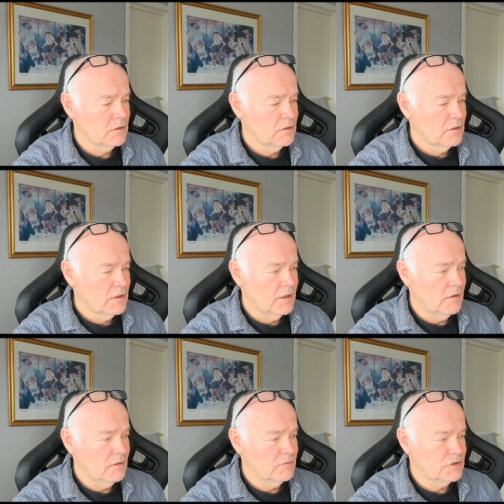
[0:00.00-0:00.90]
uh,
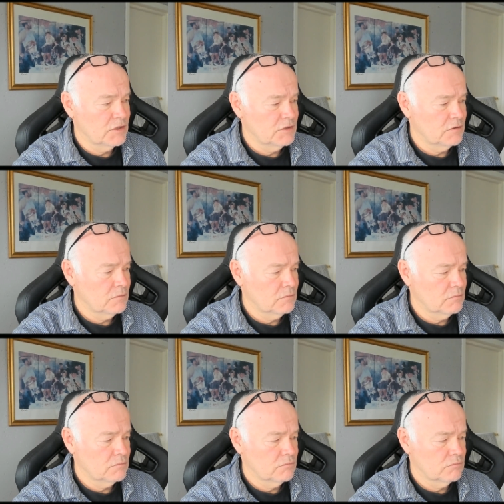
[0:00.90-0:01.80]
ginger
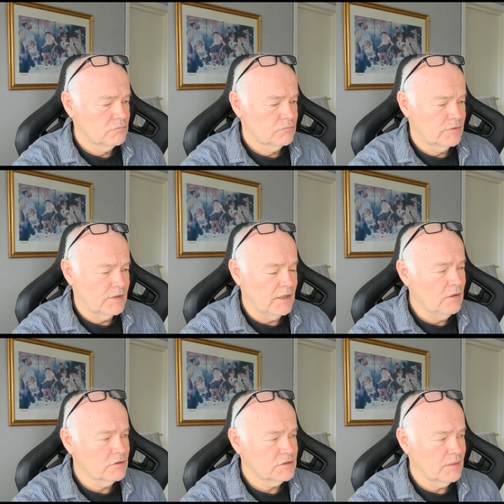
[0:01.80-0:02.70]
tea or
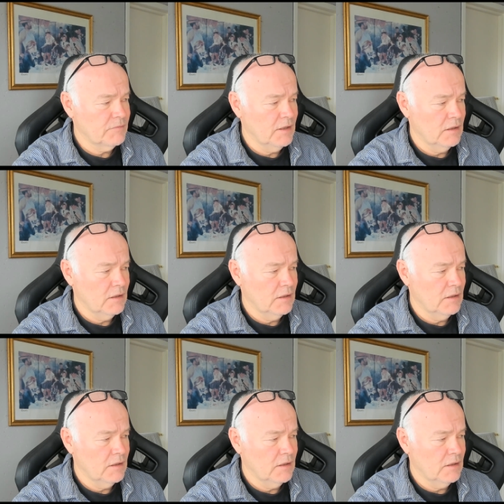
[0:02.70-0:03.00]
something.